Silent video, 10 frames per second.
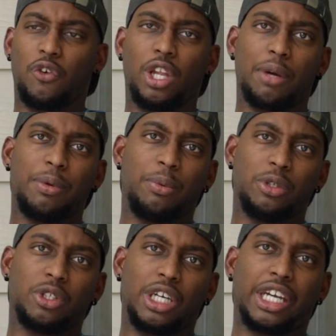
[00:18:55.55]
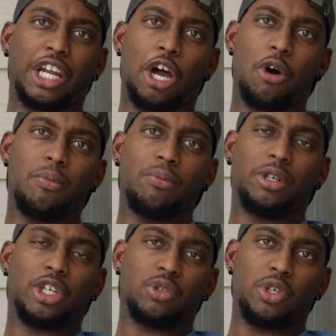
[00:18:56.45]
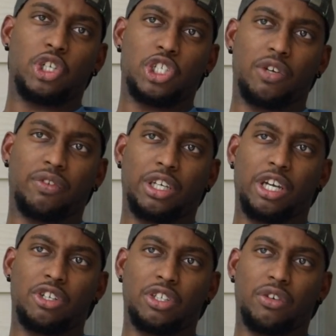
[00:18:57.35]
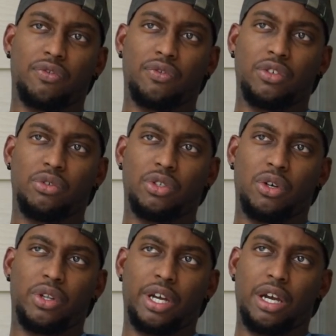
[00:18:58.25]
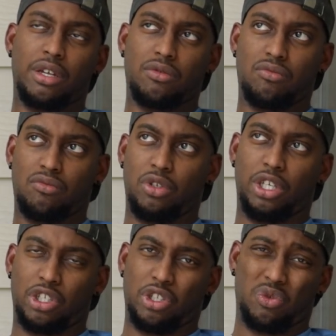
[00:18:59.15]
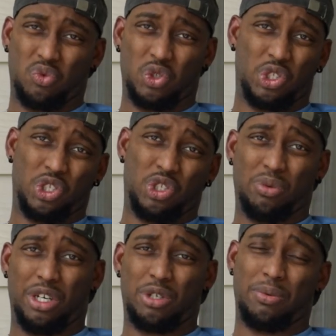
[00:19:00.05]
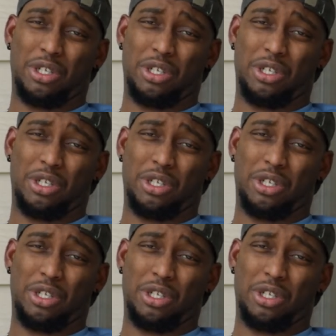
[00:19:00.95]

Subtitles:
lot of people it can help, because when you're shifting gears, if you know that you need to switch